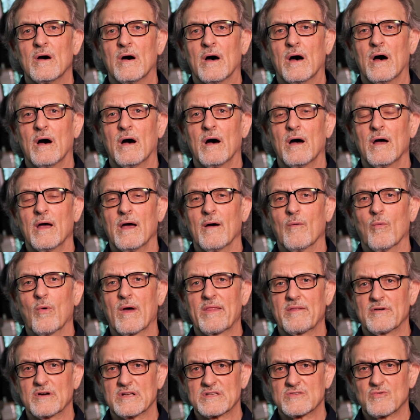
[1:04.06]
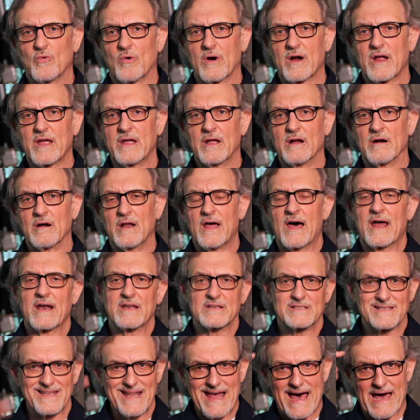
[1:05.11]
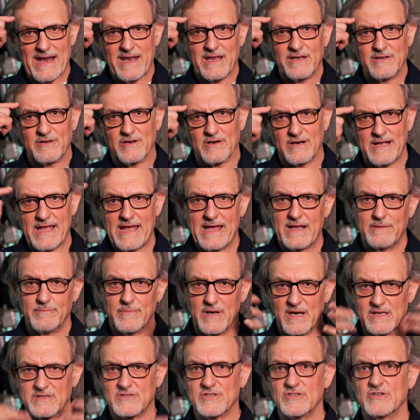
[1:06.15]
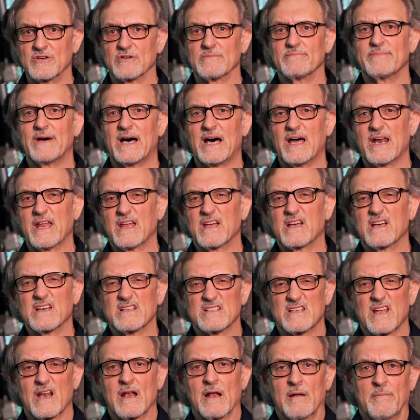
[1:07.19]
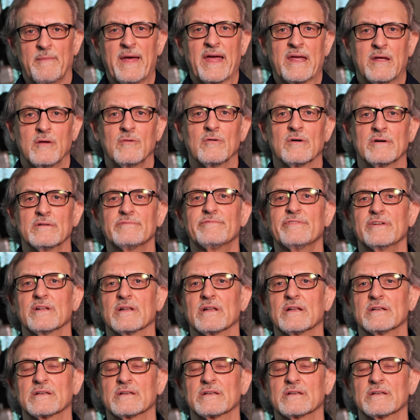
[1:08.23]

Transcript: whether it's working or not, is not in your head, but it's in your body, because it'll make you feel